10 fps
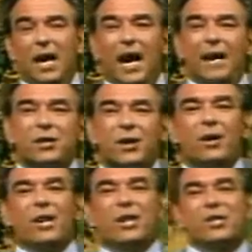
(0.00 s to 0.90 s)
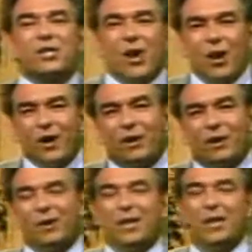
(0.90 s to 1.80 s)
And so
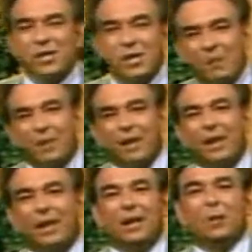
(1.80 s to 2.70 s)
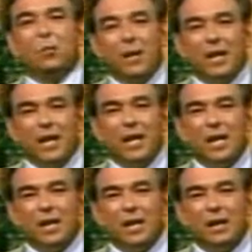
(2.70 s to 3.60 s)
solitude is something we
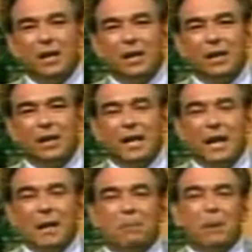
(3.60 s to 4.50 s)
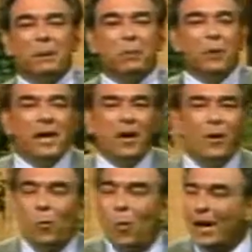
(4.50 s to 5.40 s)
need, but we
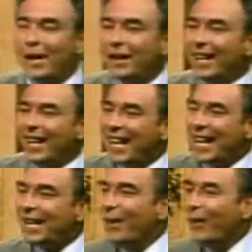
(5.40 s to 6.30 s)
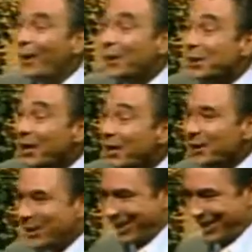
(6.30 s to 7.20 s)
don't want it in large
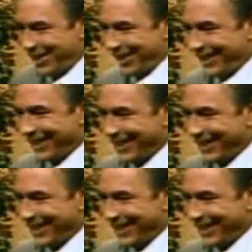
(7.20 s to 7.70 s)
doses.